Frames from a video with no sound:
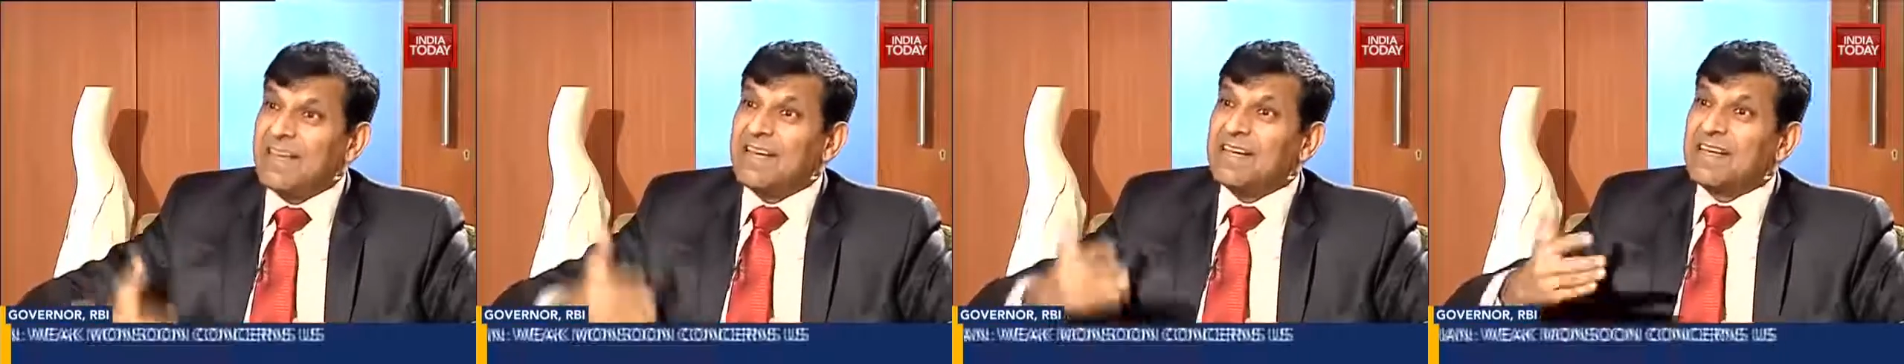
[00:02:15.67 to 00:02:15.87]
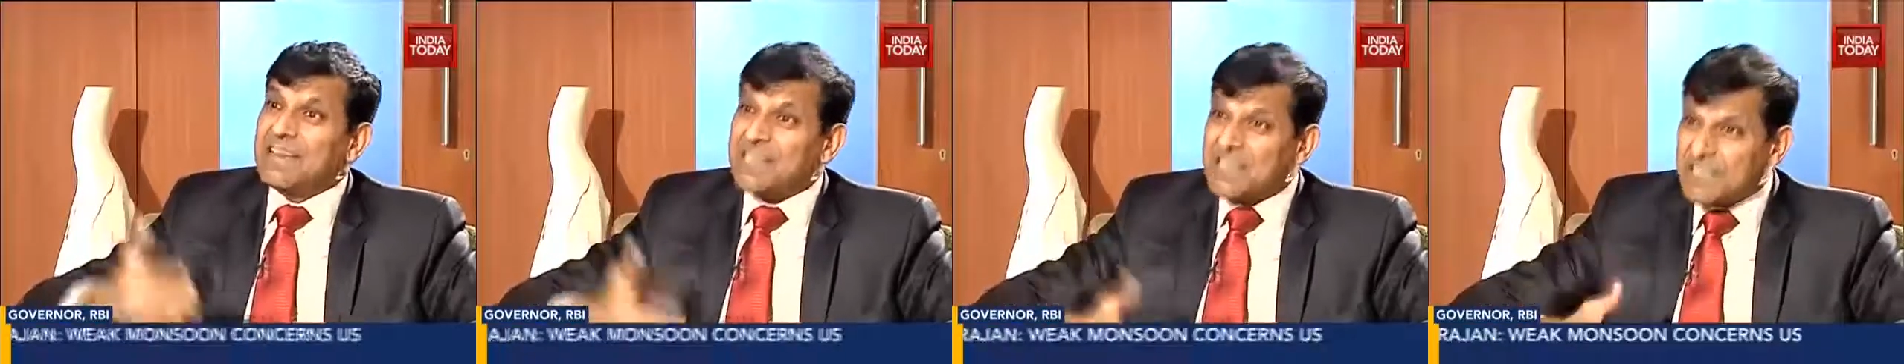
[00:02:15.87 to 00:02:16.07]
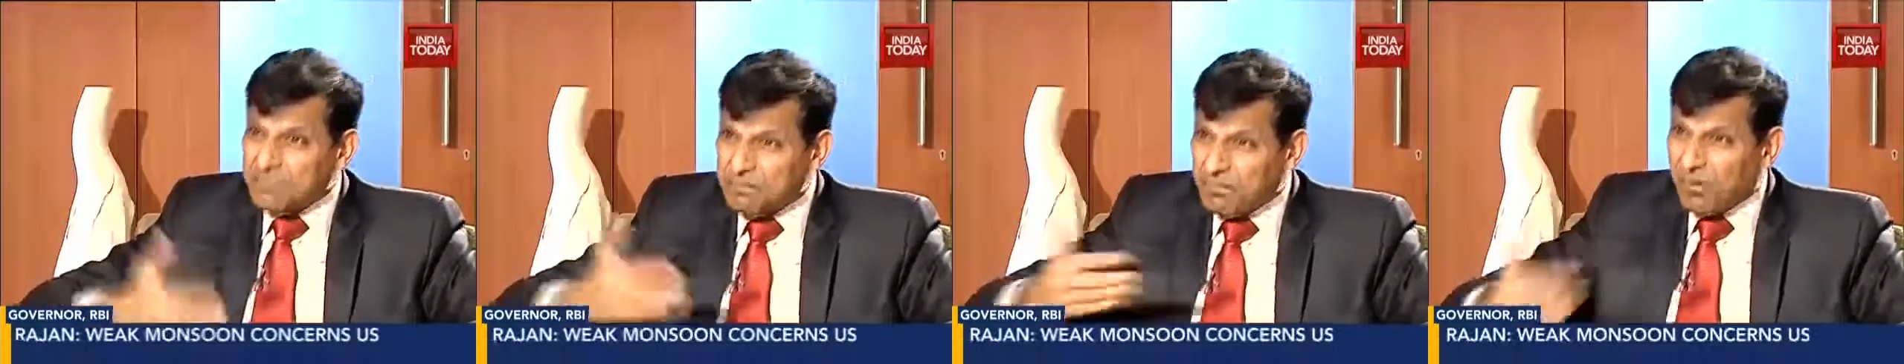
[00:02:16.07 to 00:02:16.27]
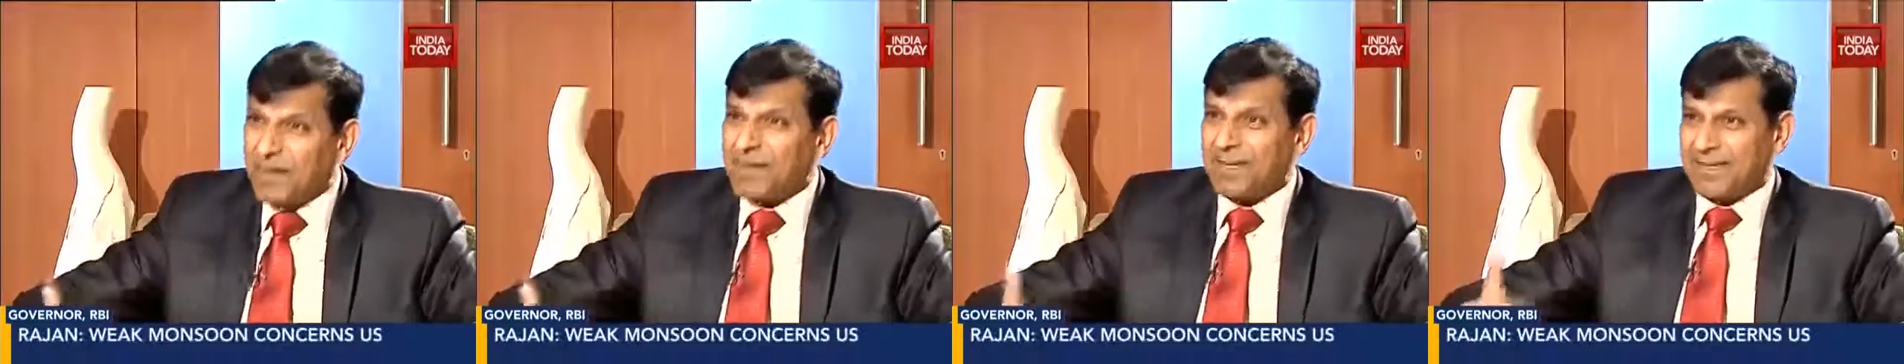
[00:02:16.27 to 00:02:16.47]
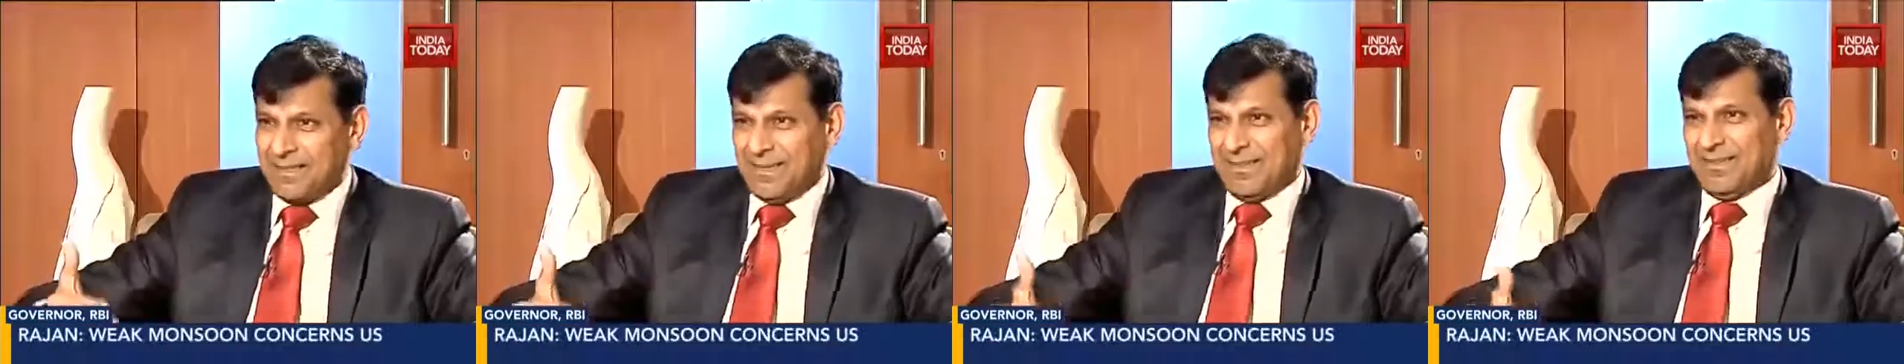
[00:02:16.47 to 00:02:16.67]

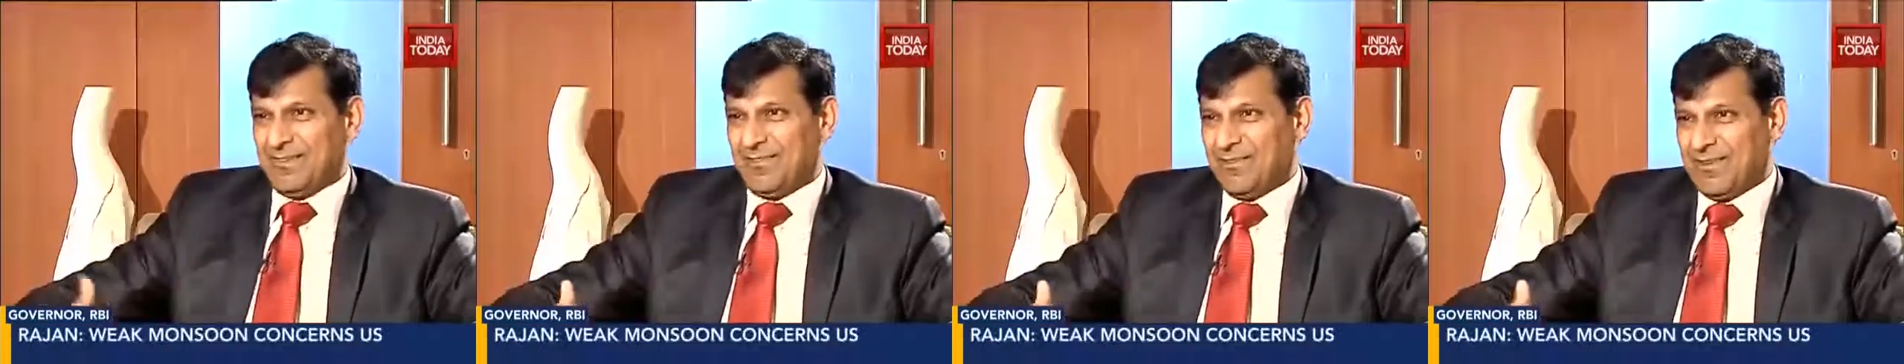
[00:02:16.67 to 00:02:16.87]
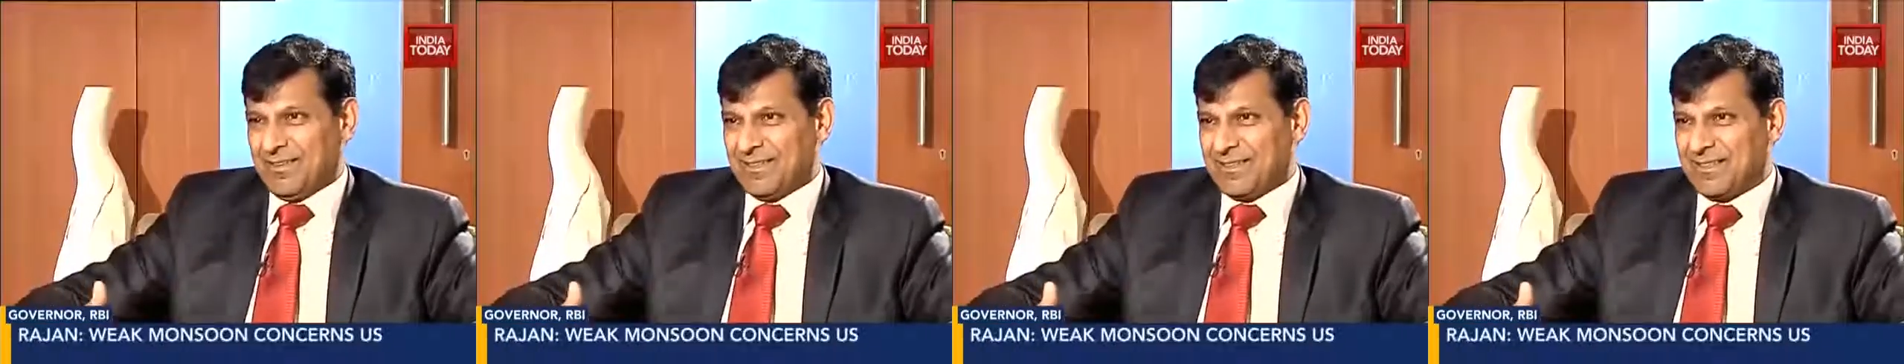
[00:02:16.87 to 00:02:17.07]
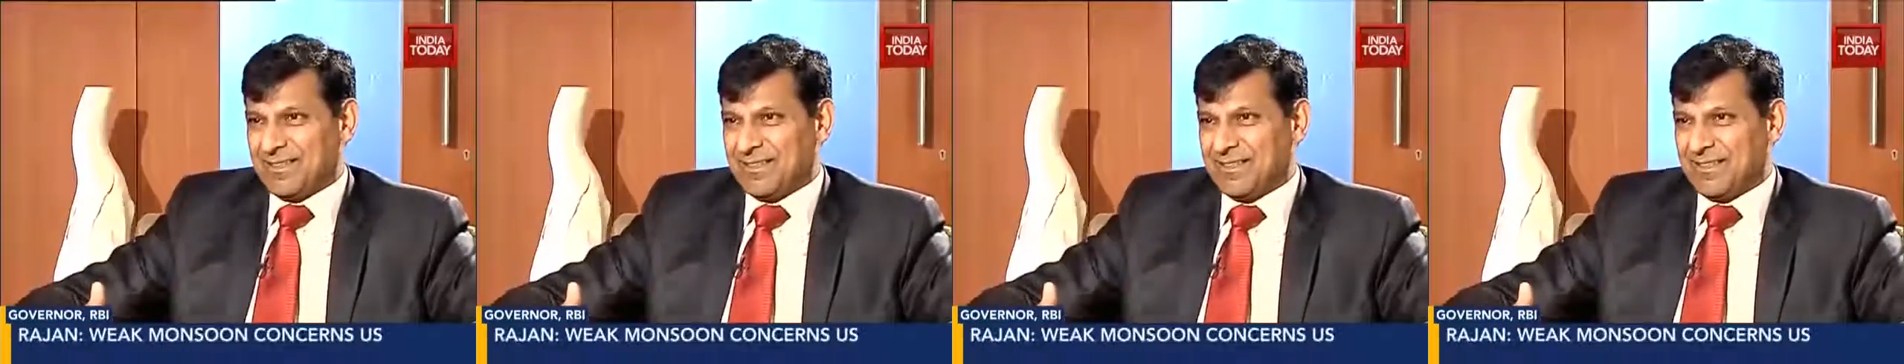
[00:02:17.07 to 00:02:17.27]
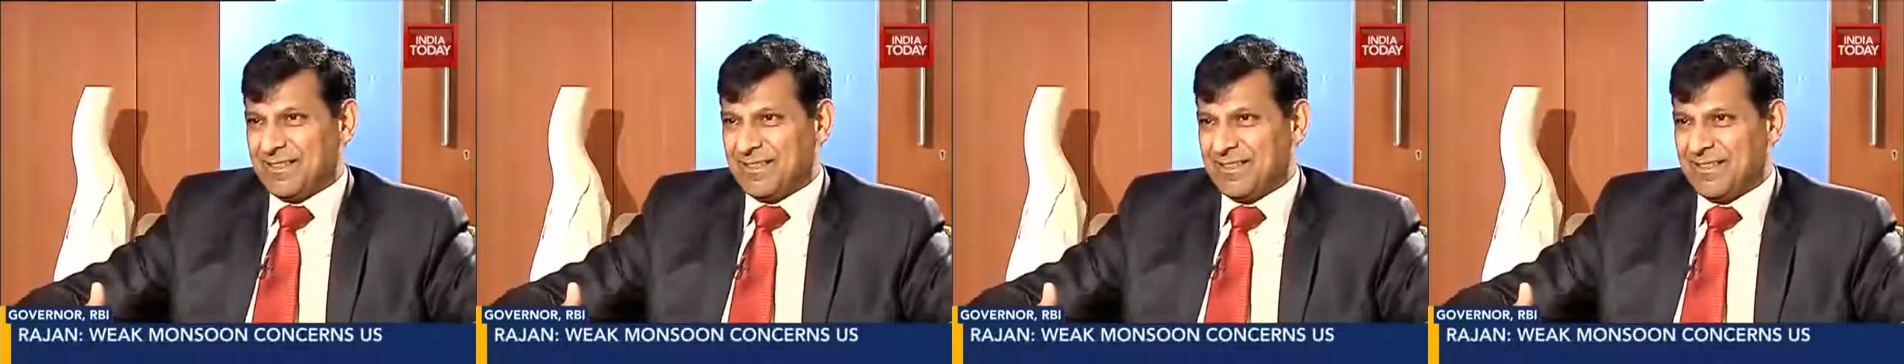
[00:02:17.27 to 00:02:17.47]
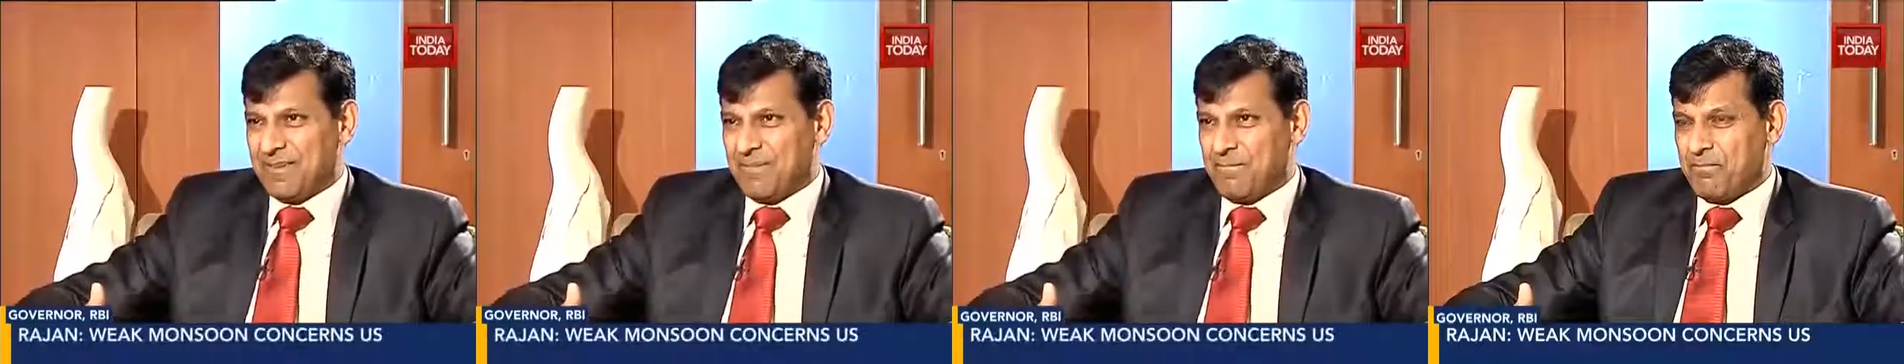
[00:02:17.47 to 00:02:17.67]
despite these risks.
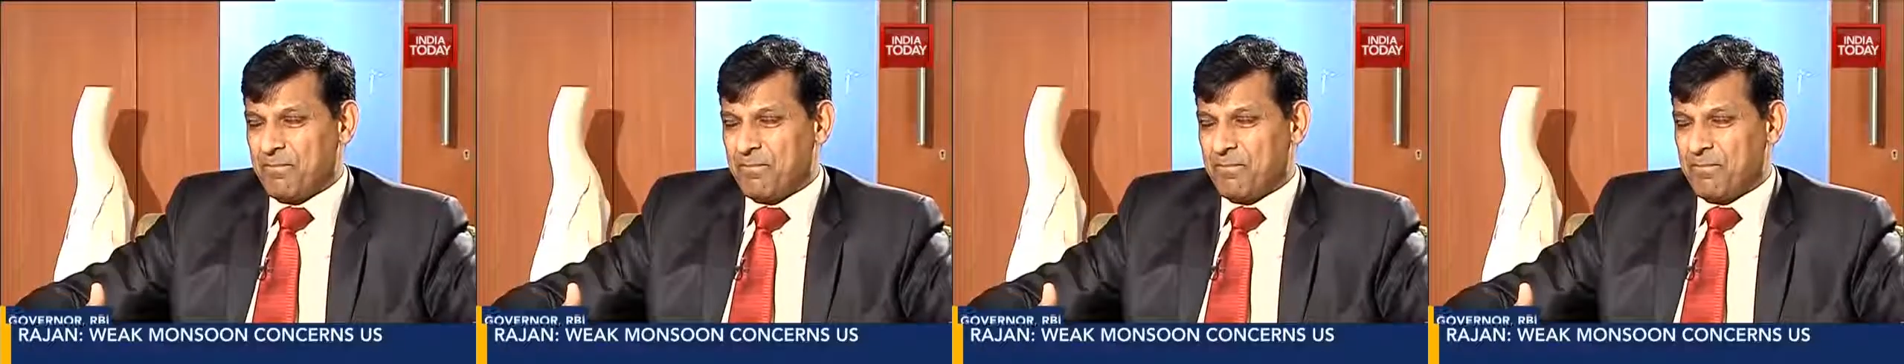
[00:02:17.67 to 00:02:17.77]
Hmm.